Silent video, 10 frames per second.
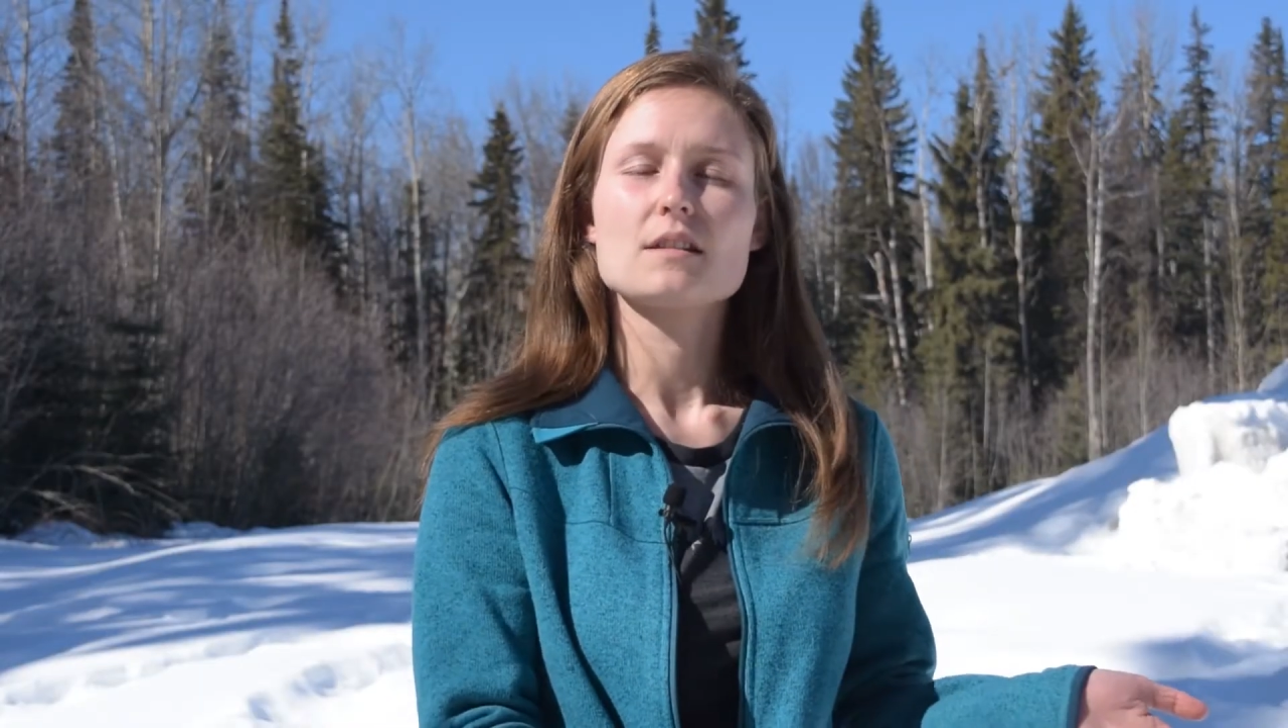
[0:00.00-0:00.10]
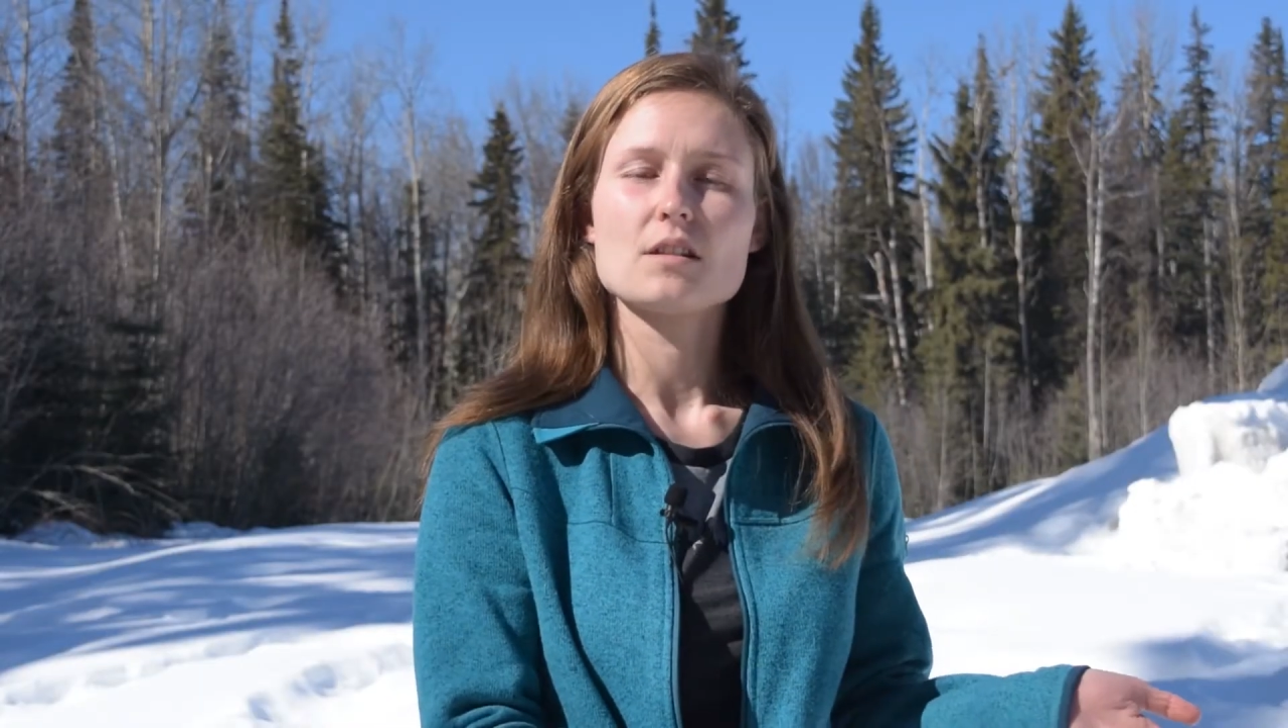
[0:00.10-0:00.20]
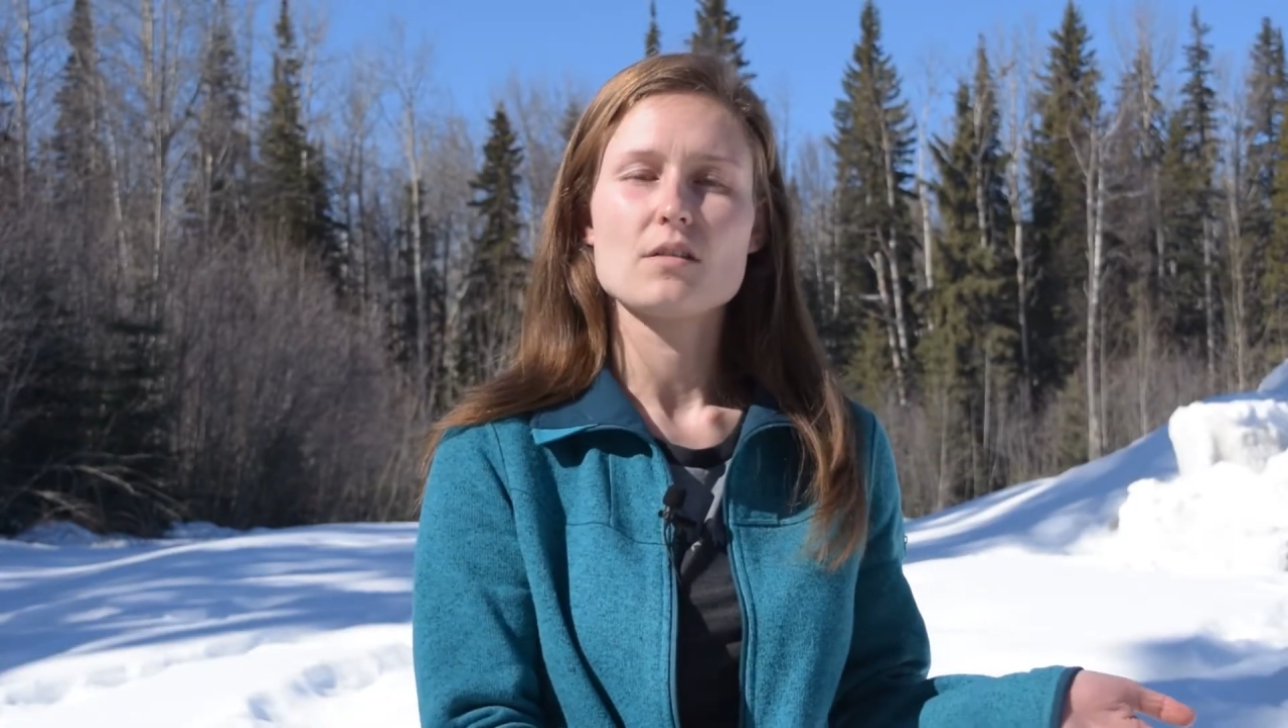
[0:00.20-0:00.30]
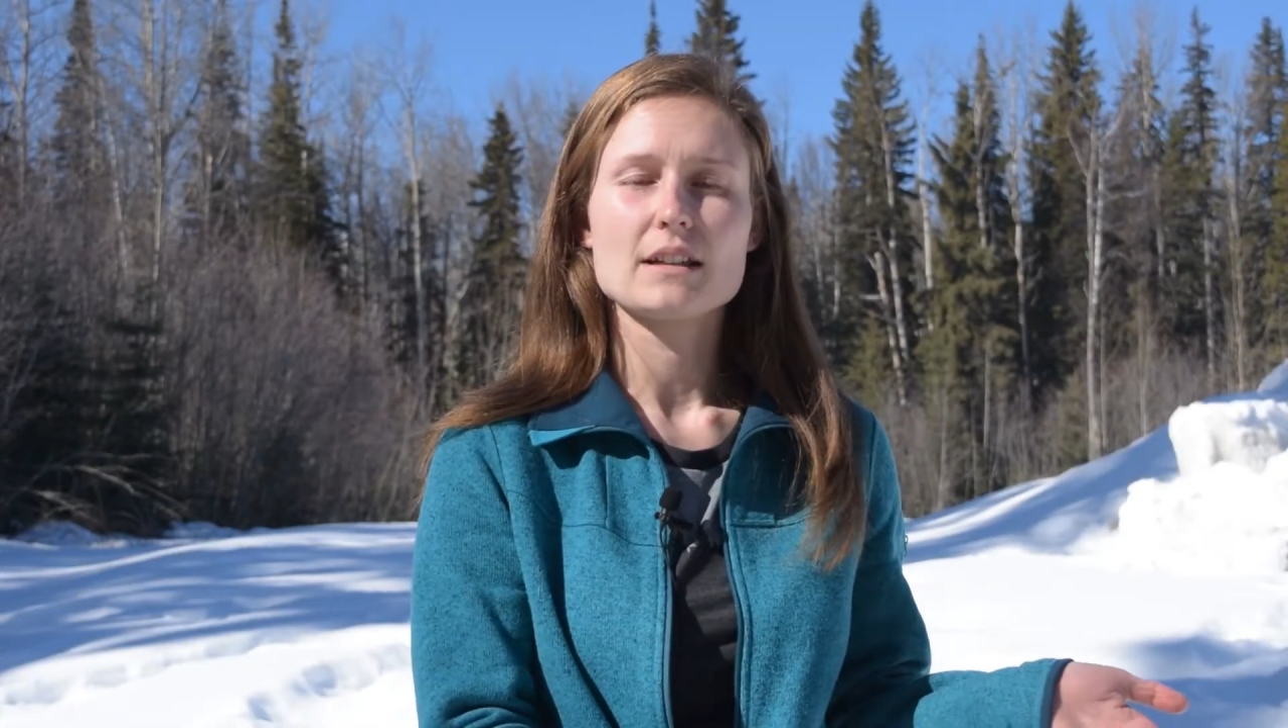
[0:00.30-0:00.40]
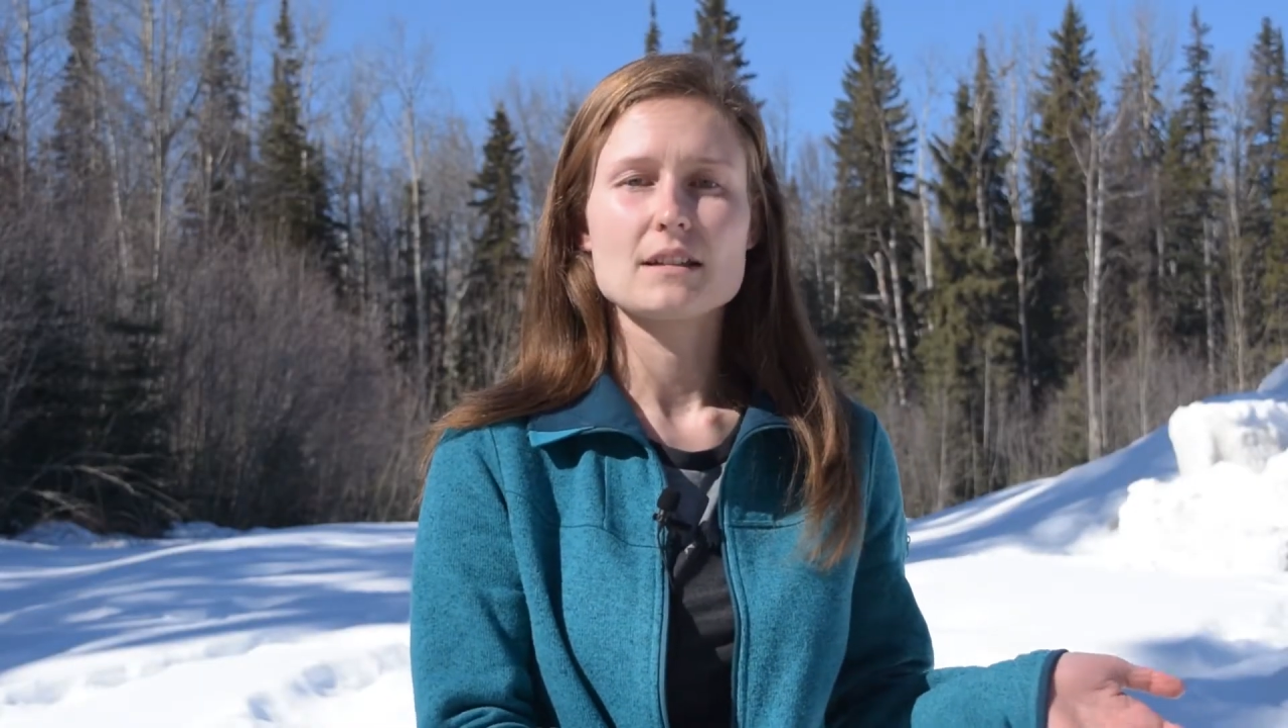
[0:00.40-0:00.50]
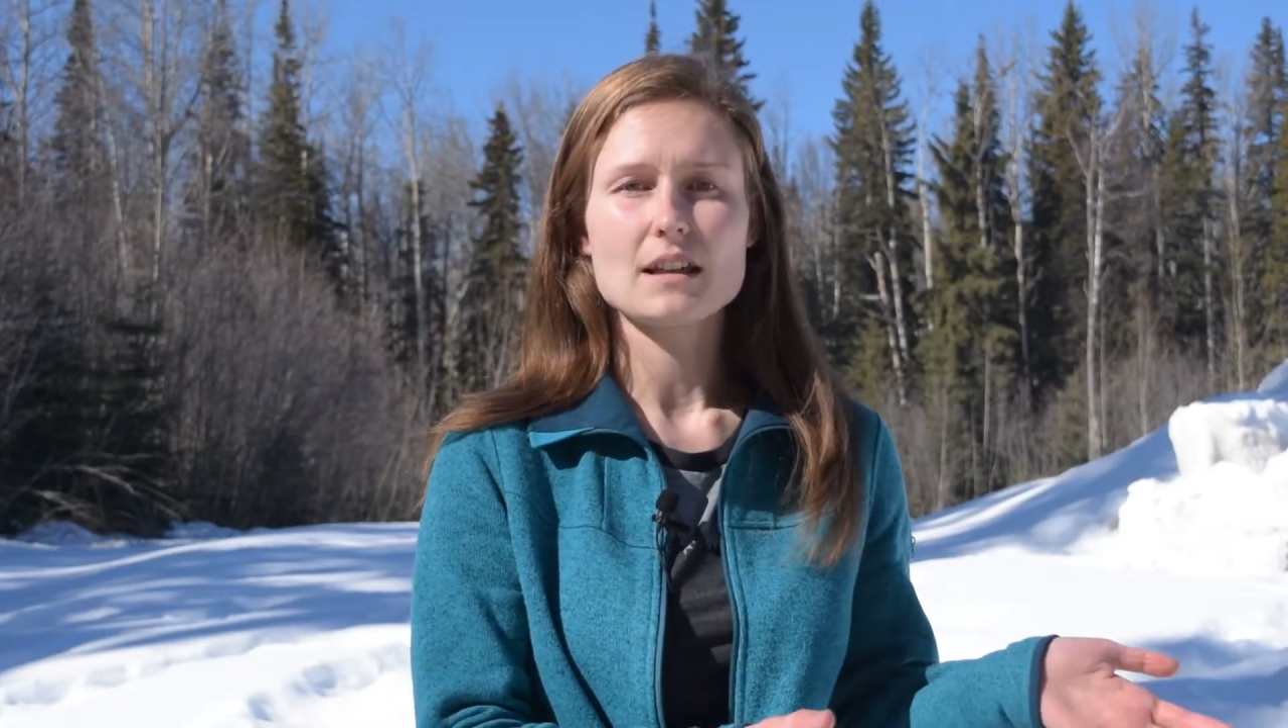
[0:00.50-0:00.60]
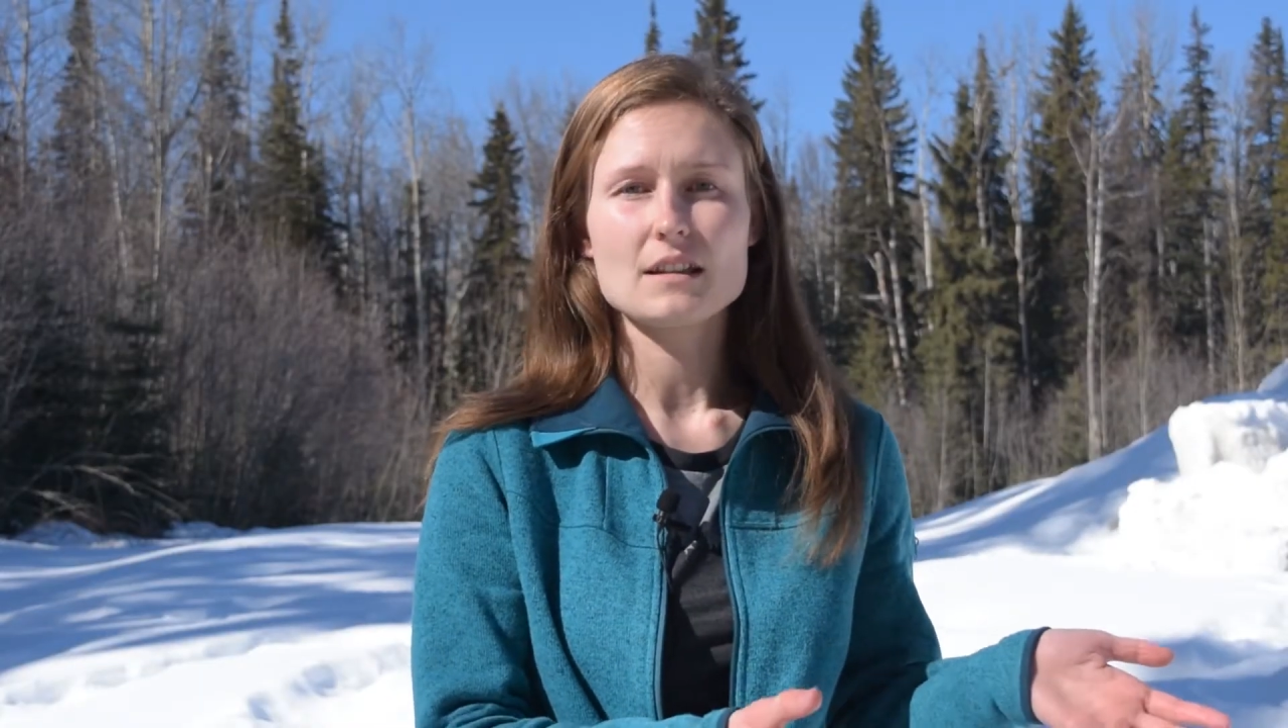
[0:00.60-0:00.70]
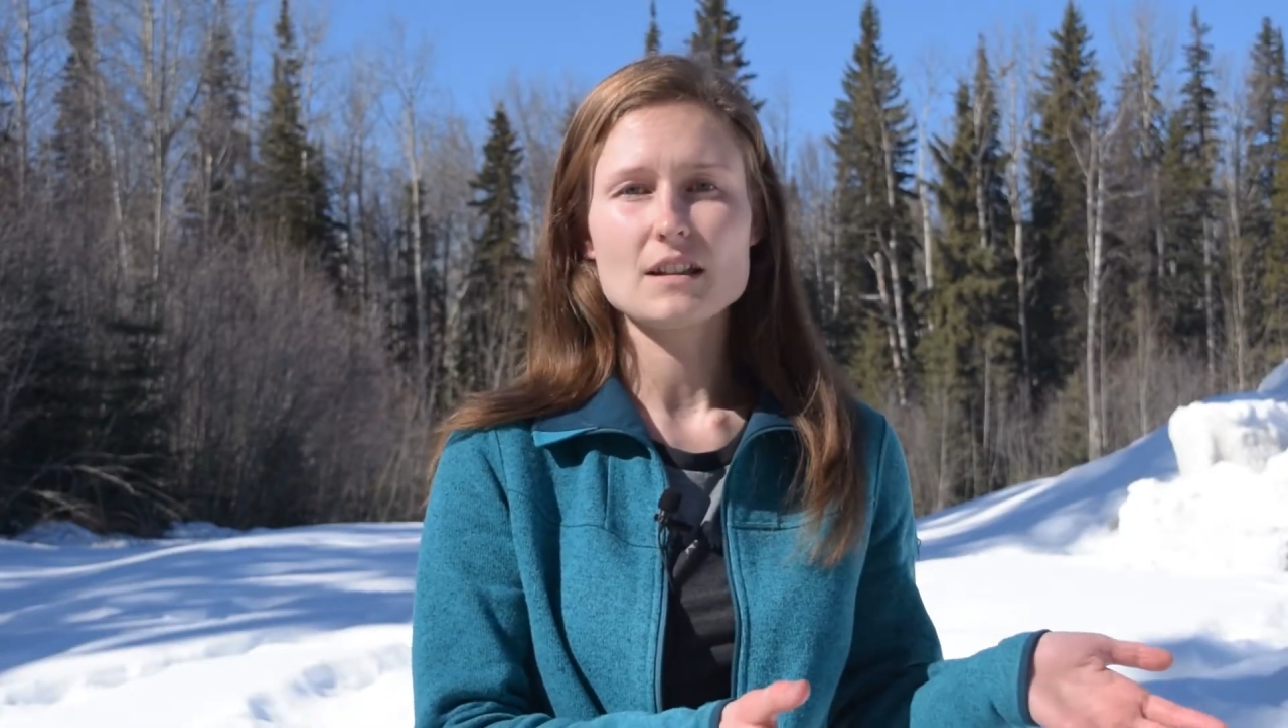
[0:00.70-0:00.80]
students, it's